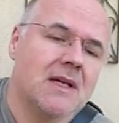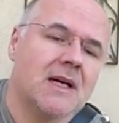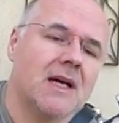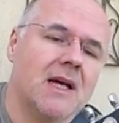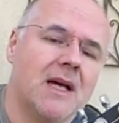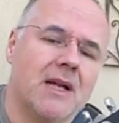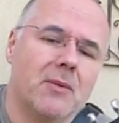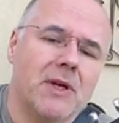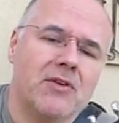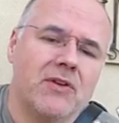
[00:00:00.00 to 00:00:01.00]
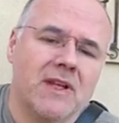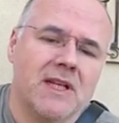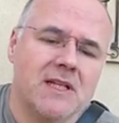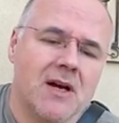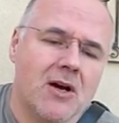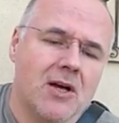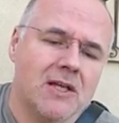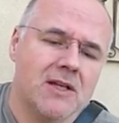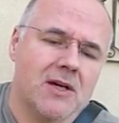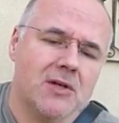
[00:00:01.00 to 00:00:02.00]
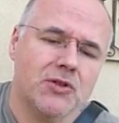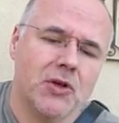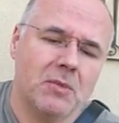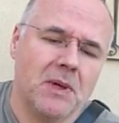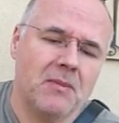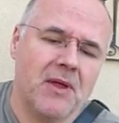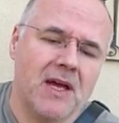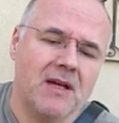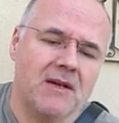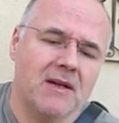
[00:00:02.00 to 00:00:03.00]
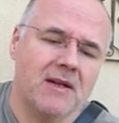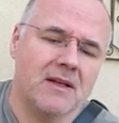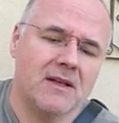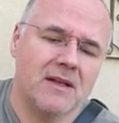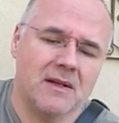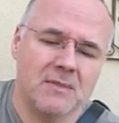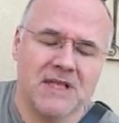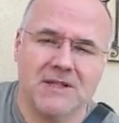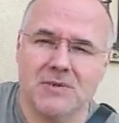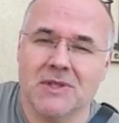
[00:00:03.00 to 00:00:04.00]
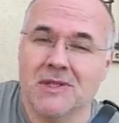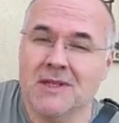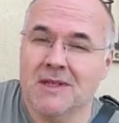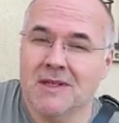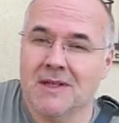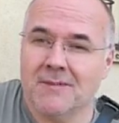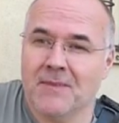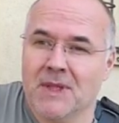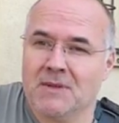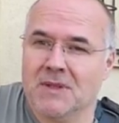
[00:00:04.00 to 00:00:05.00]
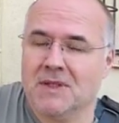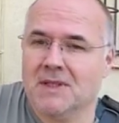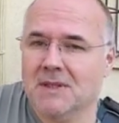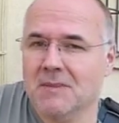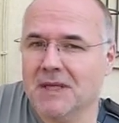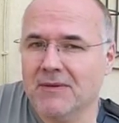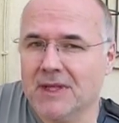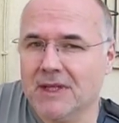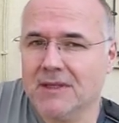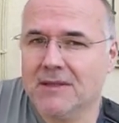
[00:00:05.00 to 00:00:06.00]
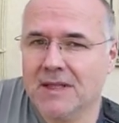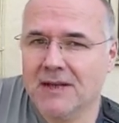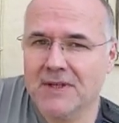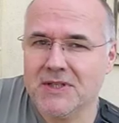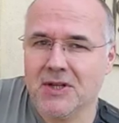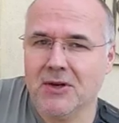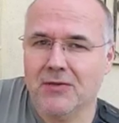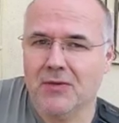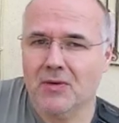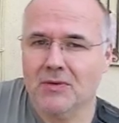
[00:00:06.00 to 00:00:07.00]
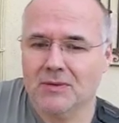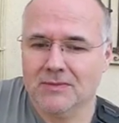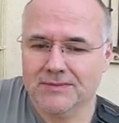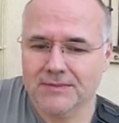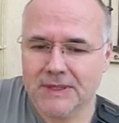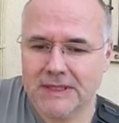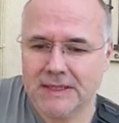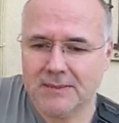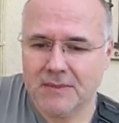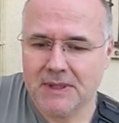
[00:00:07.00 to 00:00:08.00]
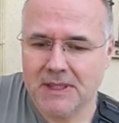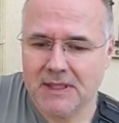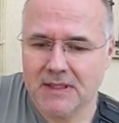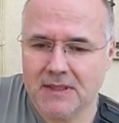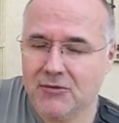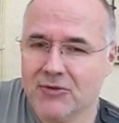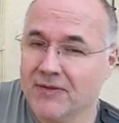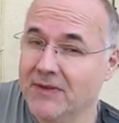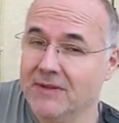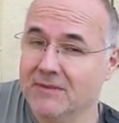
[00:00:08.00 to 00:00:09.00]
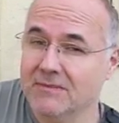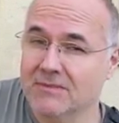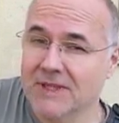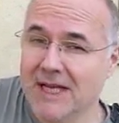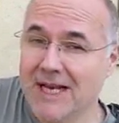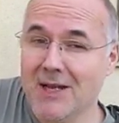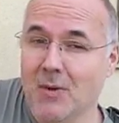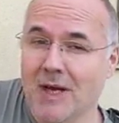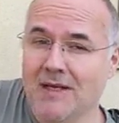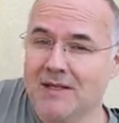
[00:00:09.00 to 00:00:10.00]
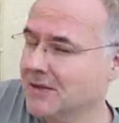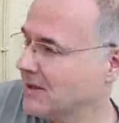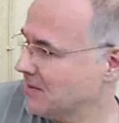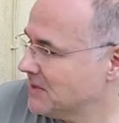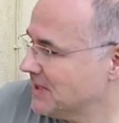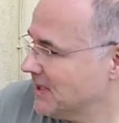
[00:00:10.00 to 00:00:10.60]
And I went into the guitar shop up there, and because it was in the middle of a heavy snowfall and no traffic could get anywhere, so I was